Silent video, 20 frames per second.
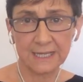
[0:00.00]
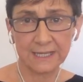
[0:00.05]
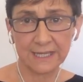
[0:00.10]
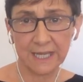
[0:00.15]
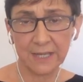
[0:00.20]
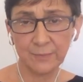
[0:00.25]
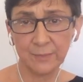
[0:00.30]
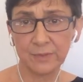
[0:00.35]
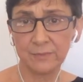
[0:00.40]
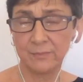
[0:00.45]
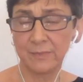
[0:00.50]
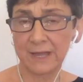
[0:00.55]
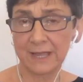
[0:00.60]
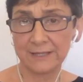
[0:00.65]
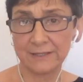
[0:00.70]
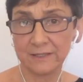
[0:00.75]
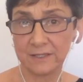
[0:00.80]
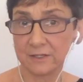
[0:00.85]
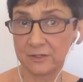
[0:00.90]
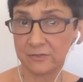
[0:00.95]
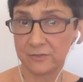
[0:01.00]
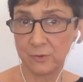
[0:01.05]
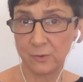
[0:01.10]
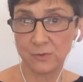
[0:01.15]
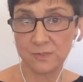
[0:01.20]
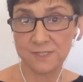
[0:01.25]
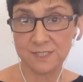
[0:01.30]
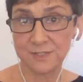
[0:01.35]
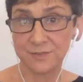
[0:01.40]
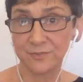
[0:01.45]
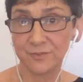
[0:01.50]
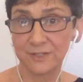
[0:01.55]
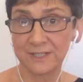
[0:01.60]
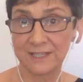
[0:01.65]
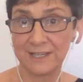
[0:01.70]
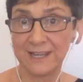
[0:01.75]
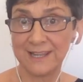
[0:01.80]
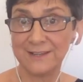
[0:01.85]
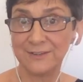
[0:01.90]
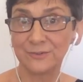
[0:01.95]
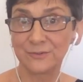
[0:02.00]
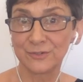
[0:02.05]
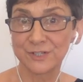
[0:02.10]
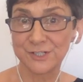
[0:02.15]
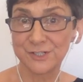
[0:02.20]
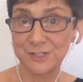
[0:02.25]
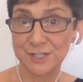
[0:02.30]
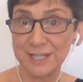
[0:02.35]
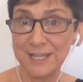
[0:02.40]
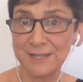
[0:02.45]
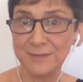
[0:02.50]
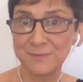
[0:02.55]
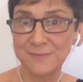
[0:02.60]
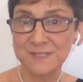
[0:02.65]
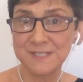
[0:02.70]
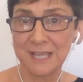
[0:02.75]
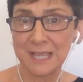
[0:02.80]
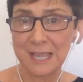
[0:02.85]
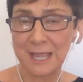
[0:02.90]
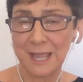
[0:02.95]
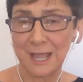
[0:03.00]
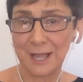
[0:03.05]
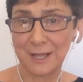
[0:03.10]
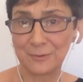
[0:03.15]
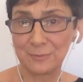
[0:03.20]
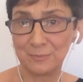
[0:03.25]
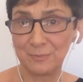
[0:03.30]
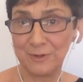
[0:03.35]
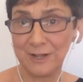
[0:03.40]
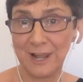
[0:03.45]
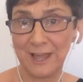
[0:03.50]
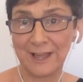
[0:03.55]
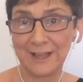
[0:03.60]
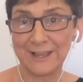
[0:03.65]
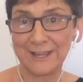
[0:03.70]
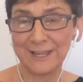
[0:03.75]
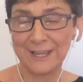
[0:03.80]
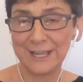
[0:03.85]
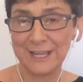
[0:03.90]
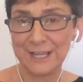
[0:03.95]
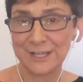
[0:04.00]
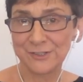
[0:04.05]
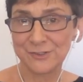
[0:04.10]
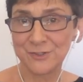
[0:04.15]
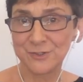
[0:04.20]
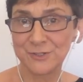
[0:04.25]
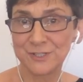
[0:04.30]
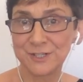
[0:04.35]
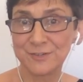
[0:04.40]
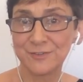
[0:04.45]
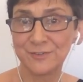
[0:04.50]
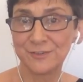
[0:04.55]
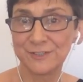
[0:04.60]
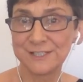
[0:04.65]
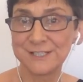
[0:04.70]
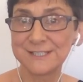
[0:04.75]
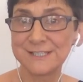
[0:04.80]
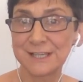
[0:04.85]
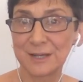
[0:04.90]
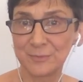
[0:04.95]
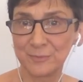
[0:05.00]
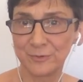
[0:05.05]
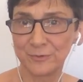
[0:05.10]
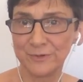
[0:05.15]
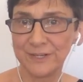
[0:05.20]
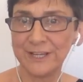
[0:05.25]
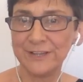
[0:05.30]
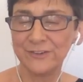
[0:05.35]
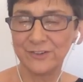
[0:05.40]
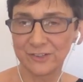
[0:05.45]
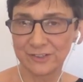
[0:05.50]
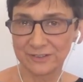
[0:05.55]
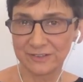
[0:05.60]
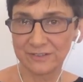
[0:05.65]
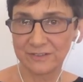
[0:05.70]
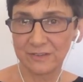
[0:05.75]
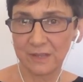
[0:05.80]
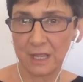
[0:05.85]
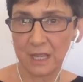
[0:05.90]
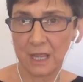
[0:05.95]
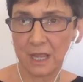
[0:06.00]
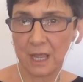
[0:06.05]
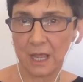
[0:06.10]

Keep in mind that, of course, different legal regimes apply to different sub-regions.